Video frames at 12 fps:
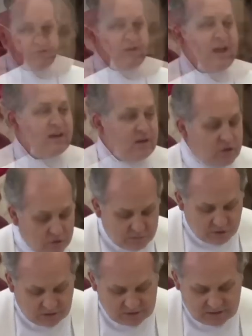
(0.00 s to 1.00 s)
find in your
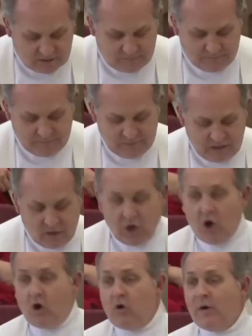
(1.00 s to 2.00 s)
bulletin
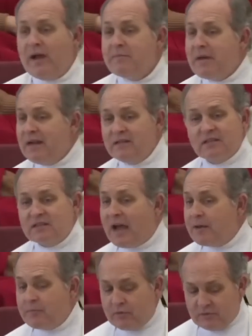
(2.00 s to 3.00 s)
Go and make
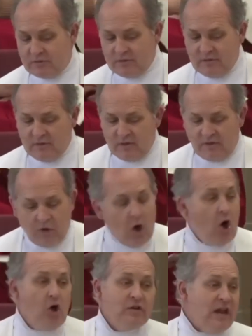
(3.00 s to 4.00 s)
disciples of
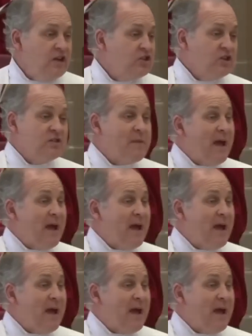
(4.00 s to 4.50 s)
all nations,